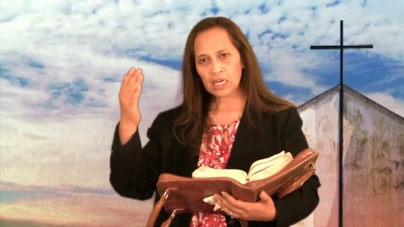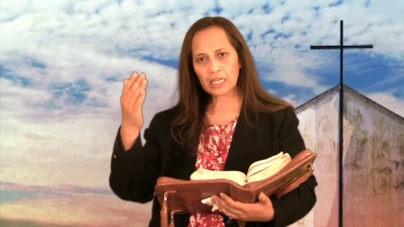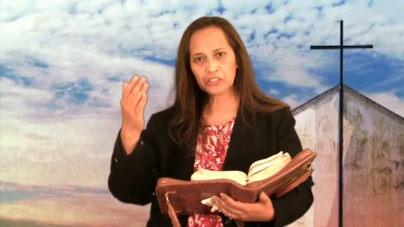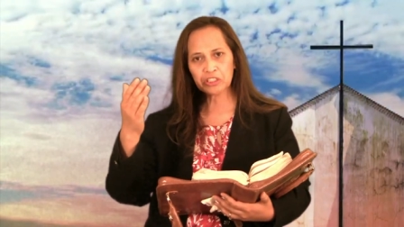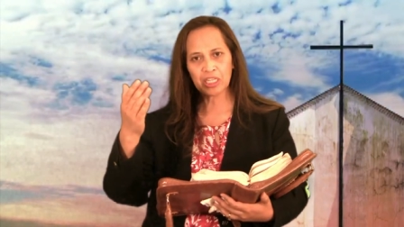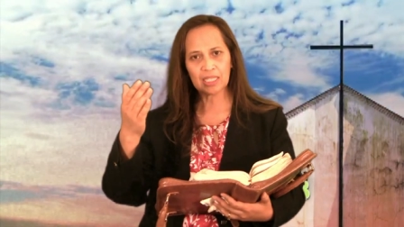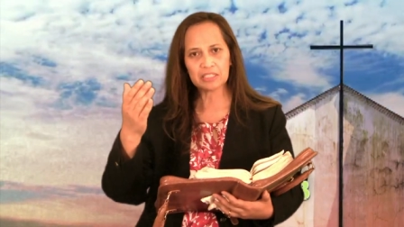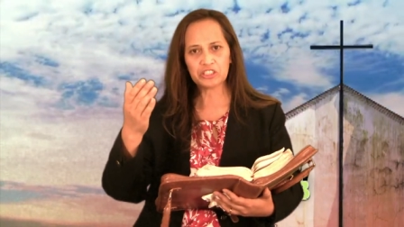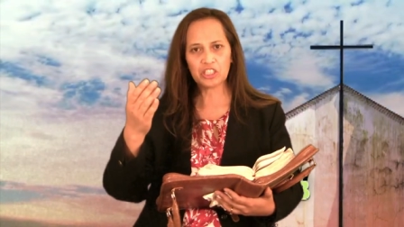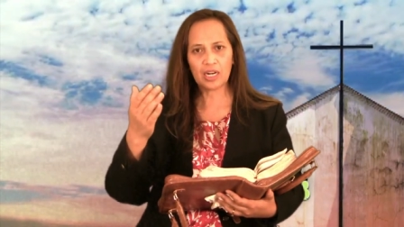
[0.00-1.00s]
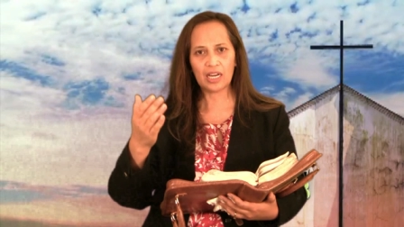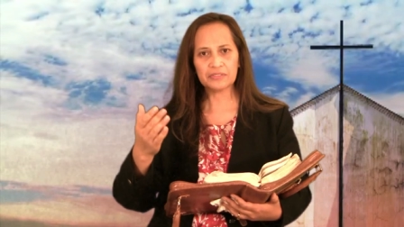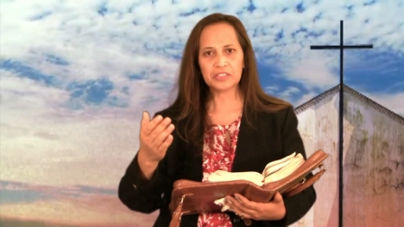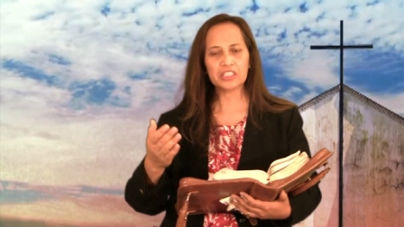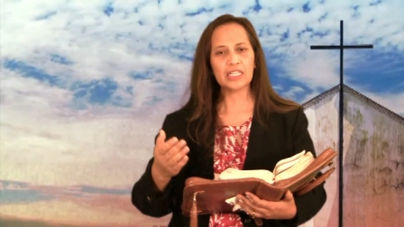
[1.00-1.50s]
I challenge your
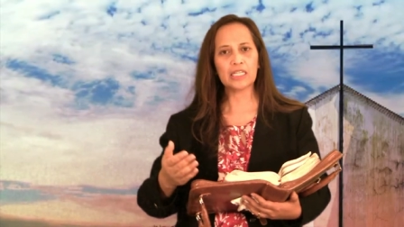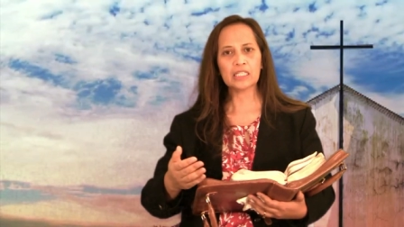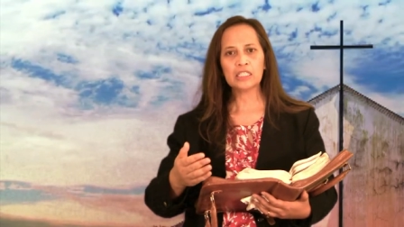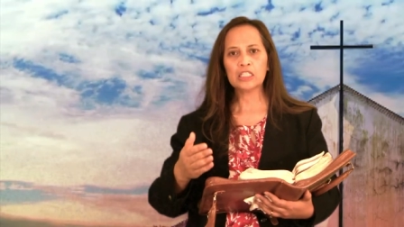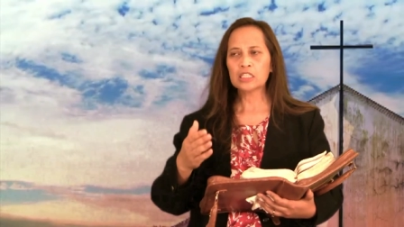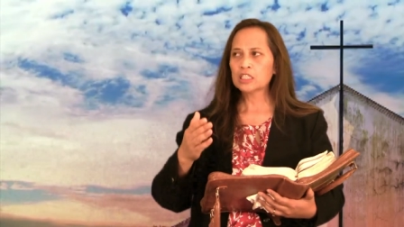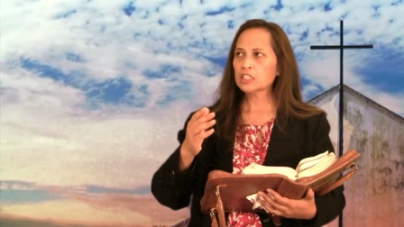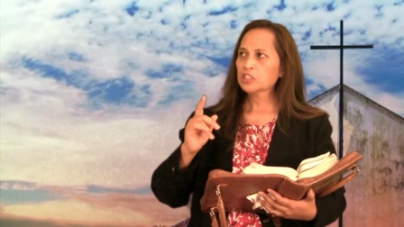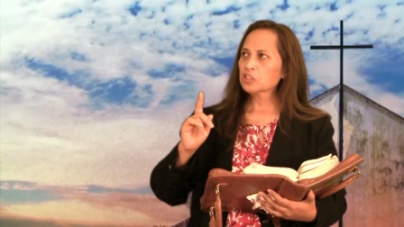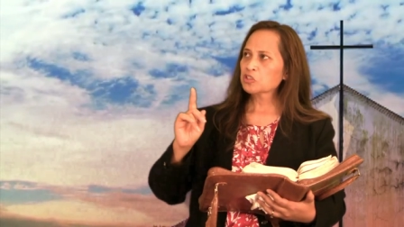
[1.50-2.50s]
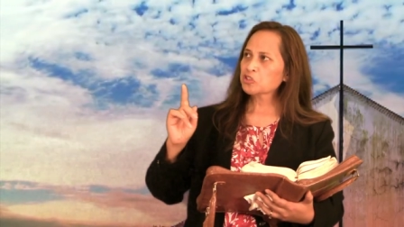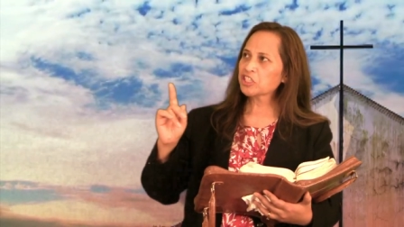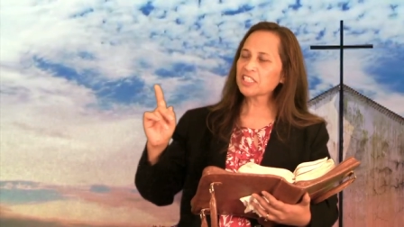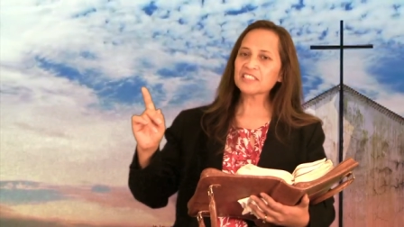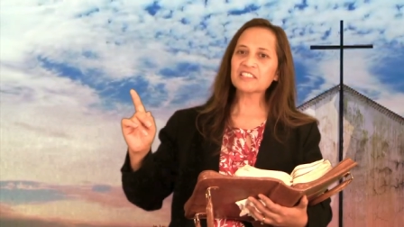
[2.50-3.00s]
life today.
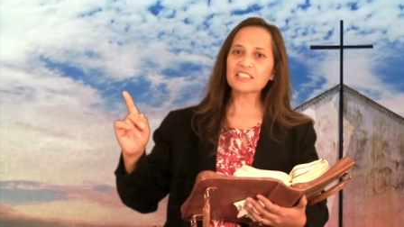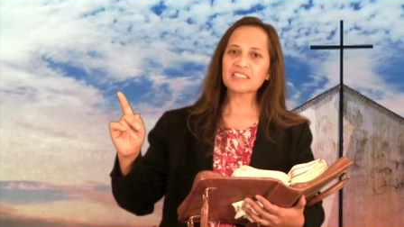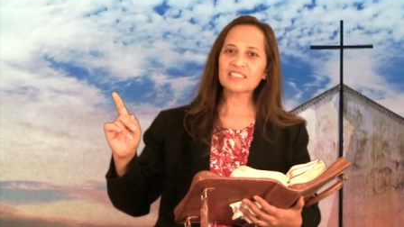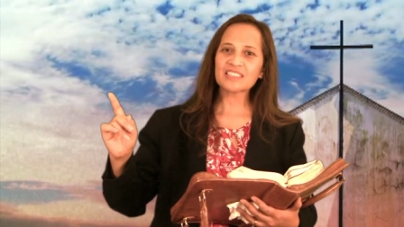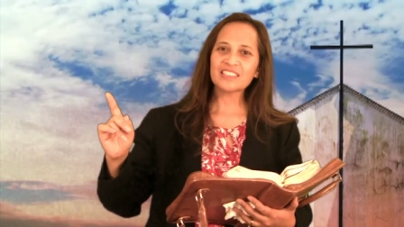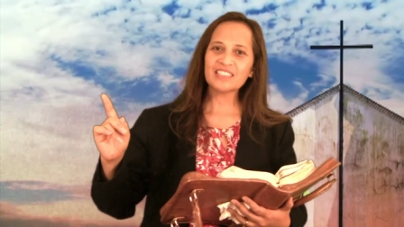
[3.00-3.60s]
Jesus,